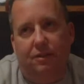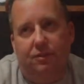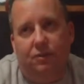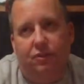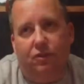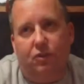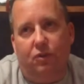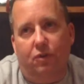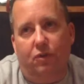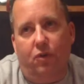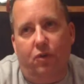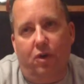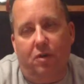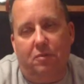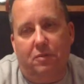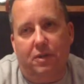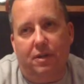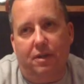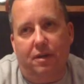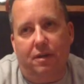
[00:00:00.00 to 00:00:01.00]
so
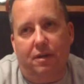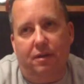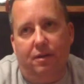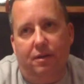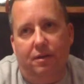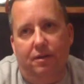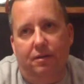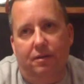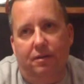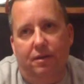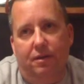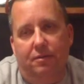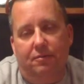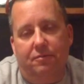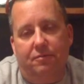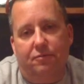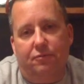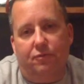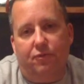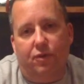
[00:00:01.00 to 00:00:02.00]
normally
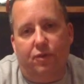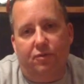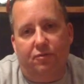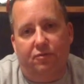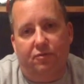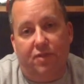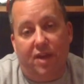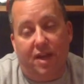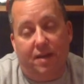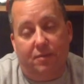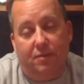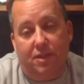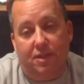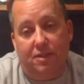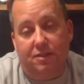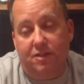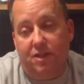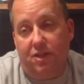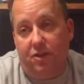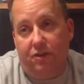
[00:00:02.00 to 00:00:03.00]
for
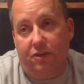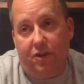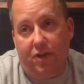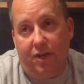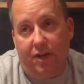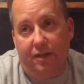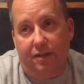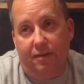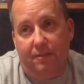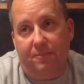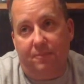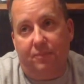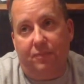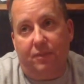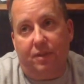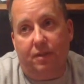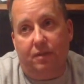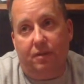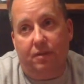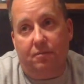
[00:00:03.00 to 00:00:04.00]
family dinner night,
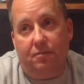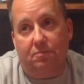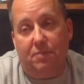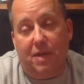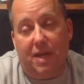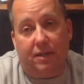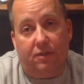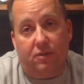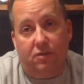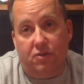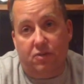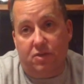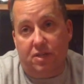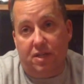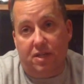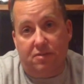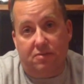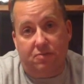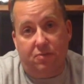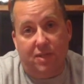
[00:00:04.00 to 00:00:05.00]
back in those
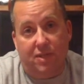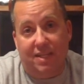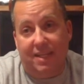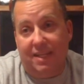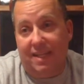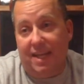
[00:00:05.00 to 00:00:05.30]
days, we did